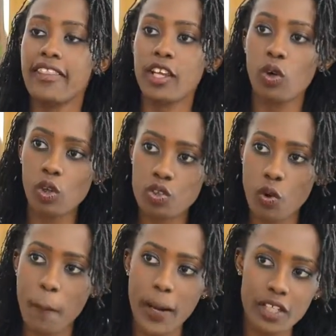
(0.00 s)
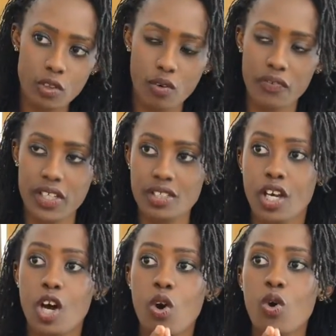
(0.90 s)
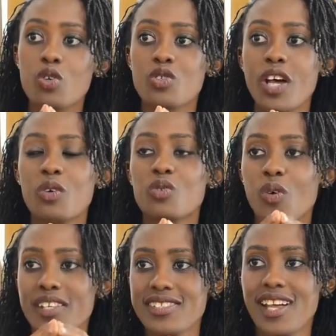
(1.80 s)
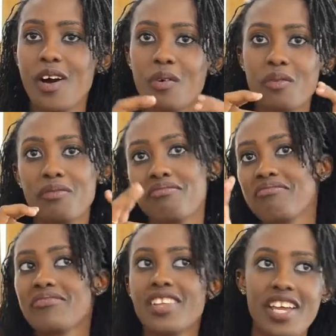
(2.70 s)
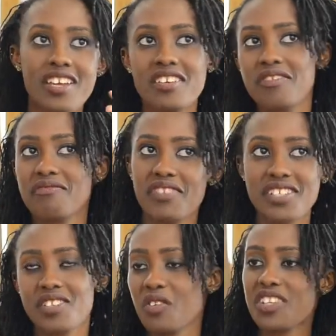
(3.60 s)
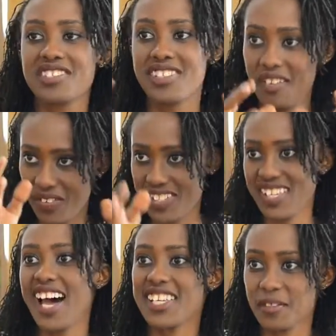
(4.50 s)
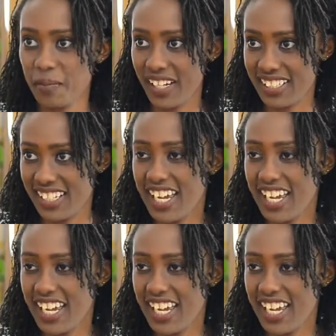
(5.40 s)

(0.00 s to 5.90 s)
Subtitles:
And then also part of it goes now towards now the investing or the savings aspect.